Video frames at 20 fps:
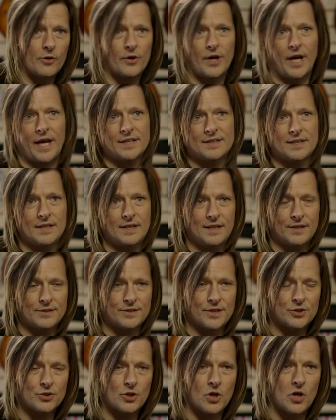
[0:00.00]
or an
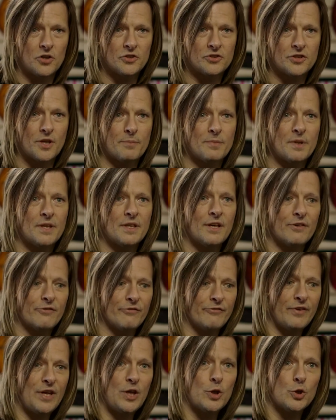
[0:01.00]
AC/DC song, something that
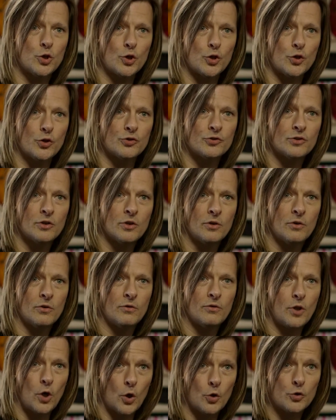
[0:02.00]
features
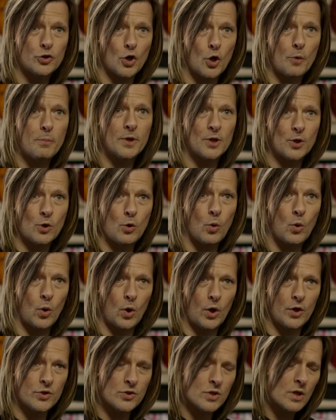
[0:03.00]
those open
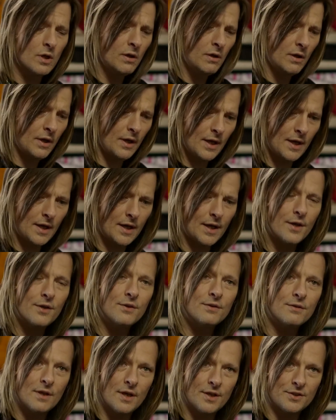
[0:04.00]
chords
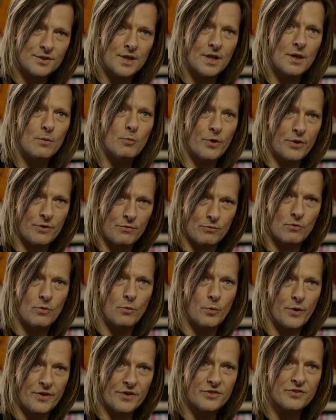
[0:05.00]
in
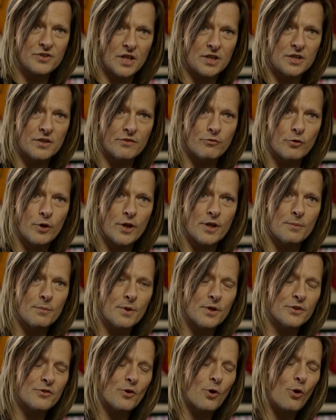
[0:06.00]
with a sense of rhythm,
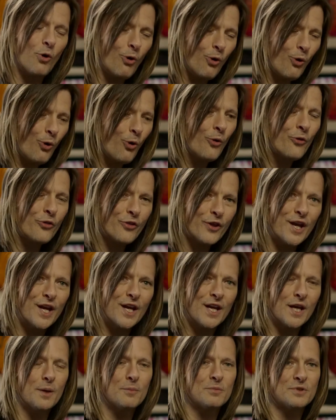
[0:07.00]
because the whole
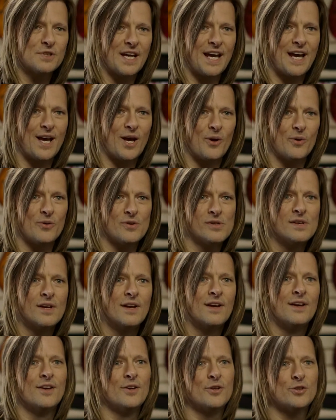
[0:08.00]
thing comes down
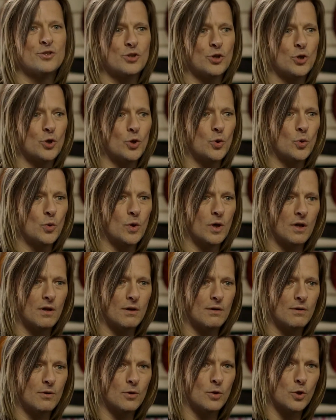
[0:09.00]
to
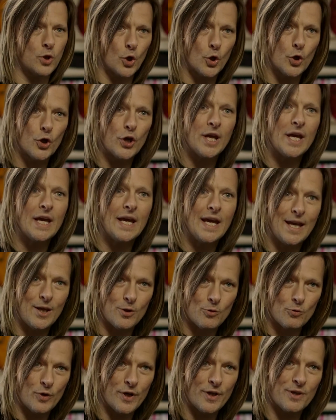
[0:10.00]
learning
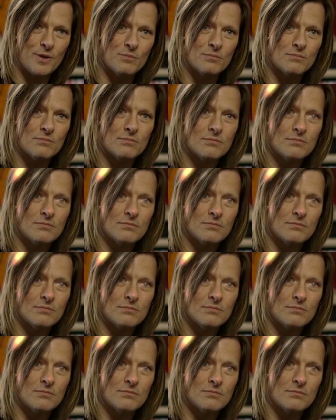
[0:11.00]
in rhythm.